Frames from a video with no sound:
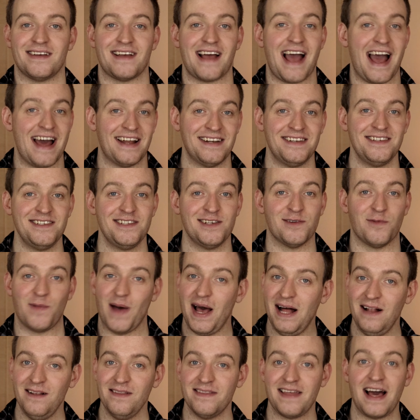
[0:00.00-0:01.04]
And,
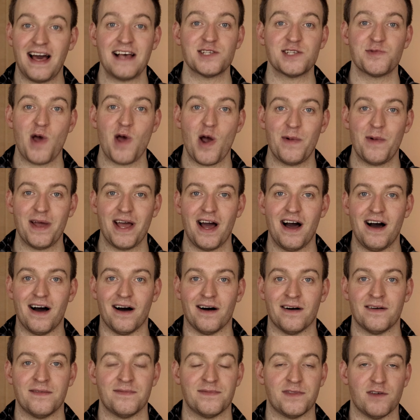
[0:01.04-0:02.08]
well, that's where we
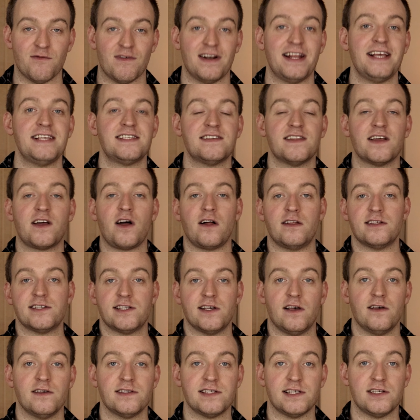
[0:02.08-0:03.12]
are. The release of the
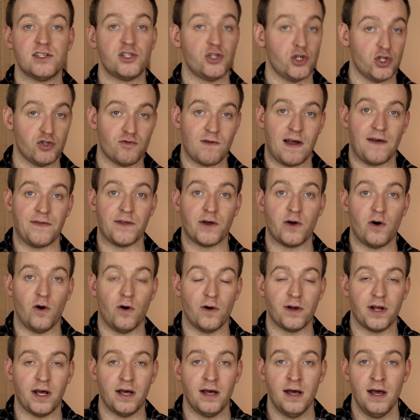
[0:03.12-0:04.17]
consoles is just around the
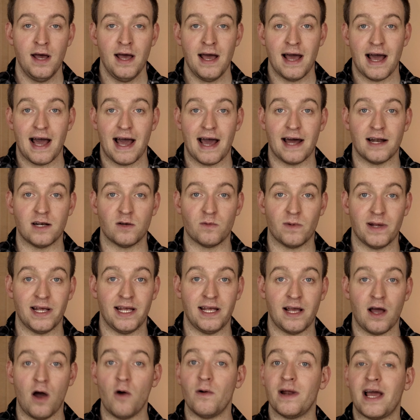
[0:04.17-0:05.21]
corner, and
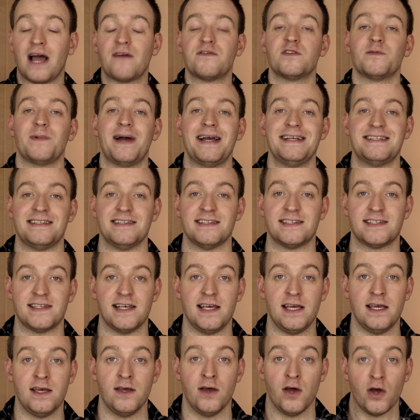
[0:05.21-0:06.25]
we only have to wait and
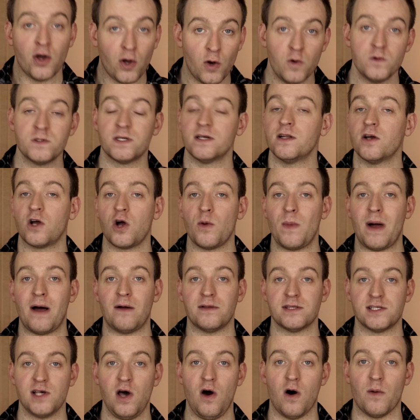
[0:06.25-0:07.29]
see who's going to come out on
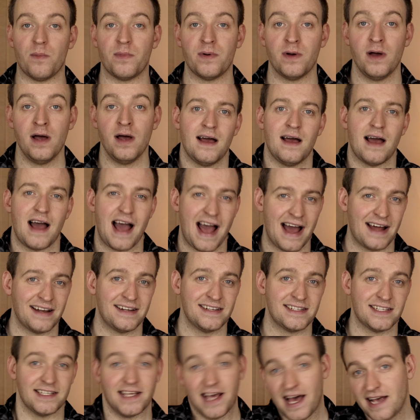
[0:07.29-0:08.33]
top.
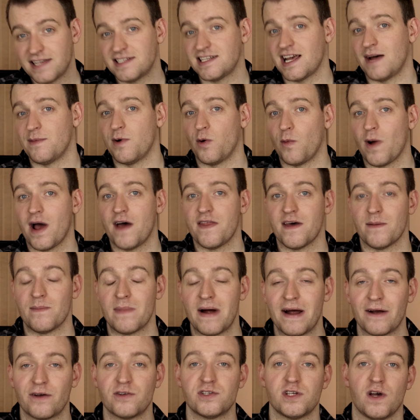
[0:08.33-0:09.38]
And yes, I'm aware that
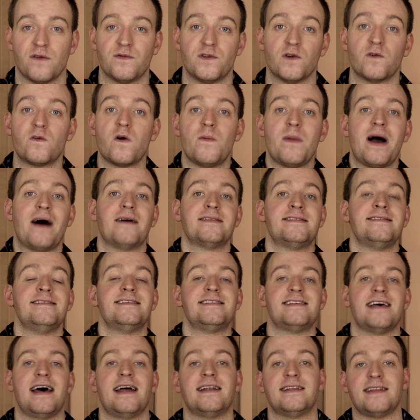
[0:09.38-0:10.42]
Microsoft have come out and
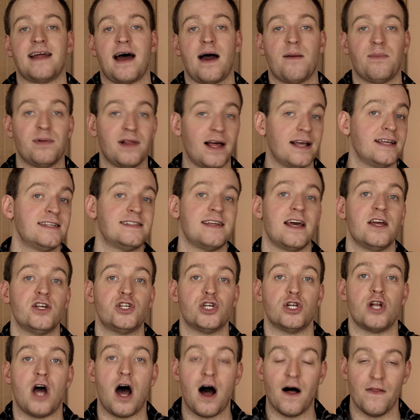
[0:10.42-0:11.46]
said that
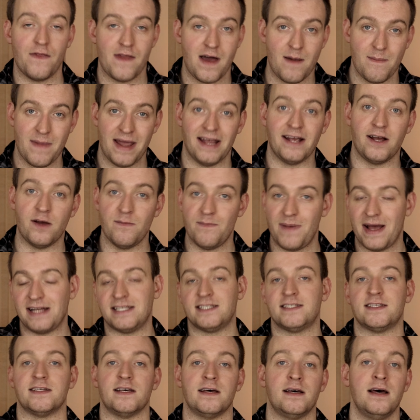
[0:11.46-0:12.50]
PlayStation aren't their main
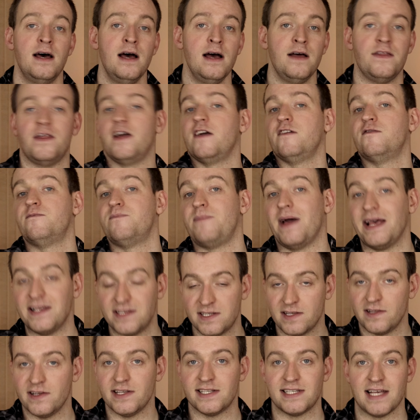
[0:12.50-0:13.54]
competitor. They've
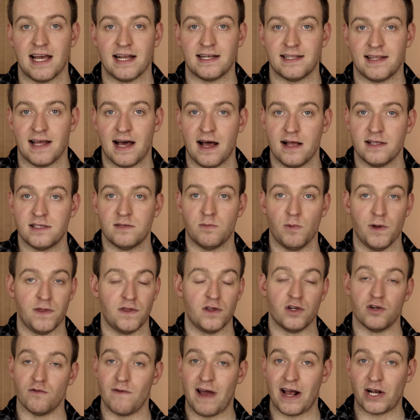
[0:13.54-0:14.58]
basically said that with the
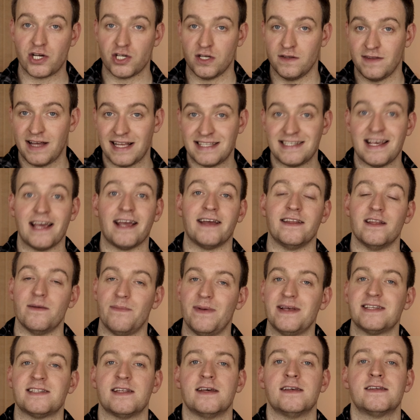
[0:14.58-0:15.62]
direction they're taking the
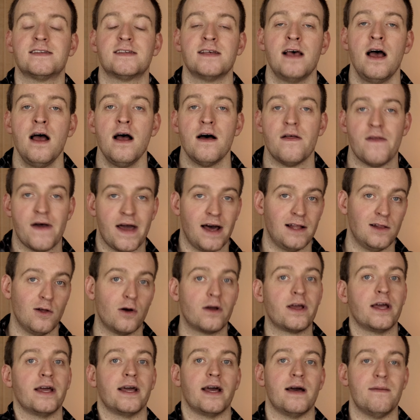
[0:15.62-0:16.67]
business, they are
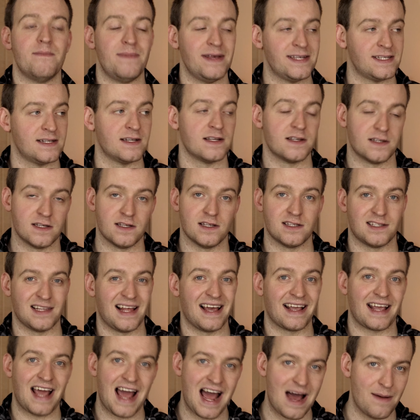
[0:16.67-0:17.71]
looking at businesses
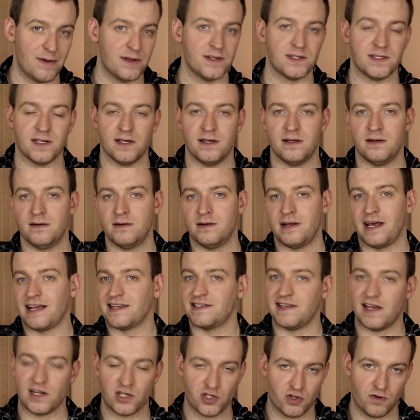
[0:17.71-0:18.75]
like Amazon,
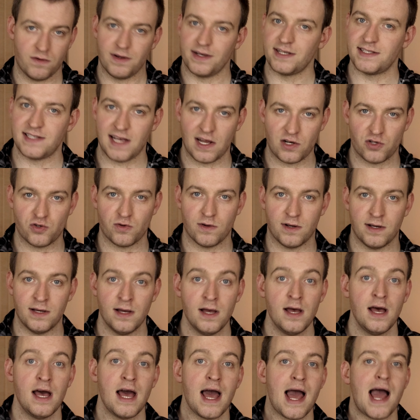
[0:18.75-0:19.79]
etc., etc.
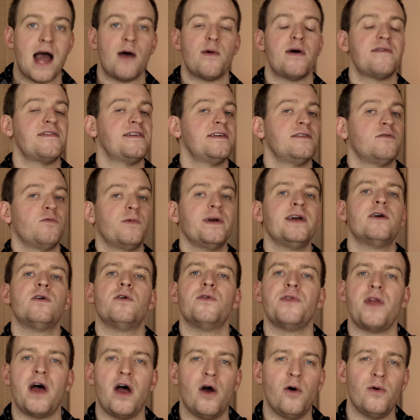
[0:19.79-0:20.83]
However, we all
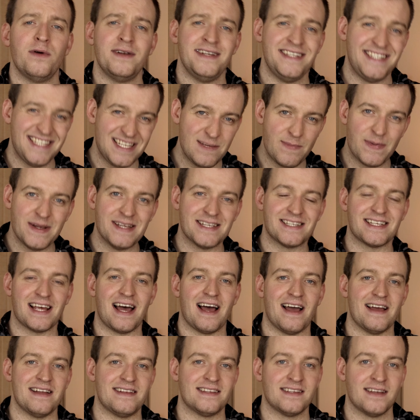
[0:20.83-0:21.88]
know deep
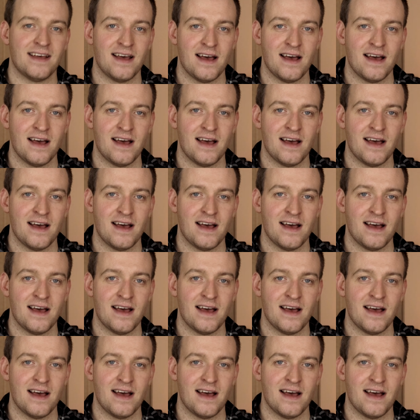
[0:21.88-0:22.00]
inside,